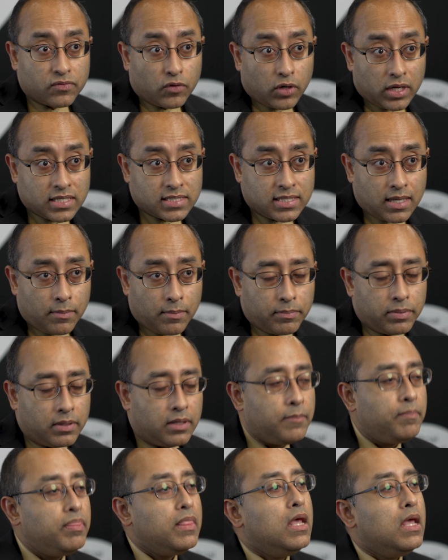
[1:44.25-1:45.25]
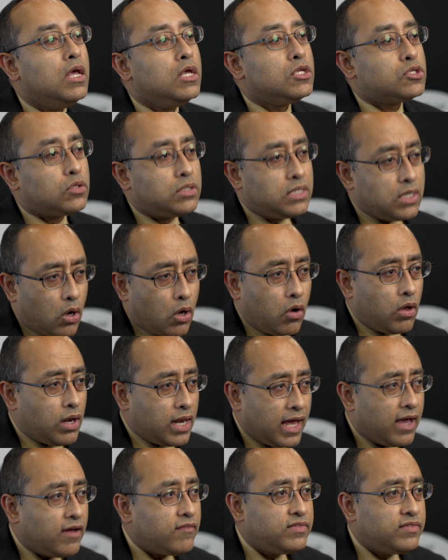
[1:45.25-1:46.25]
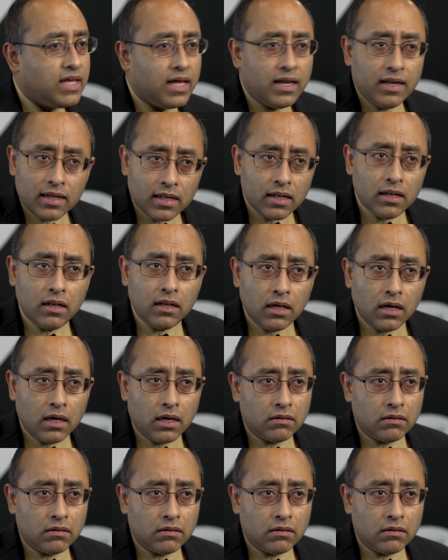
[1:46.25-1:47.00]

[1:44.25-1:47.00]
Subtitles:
for example. So they all have their little,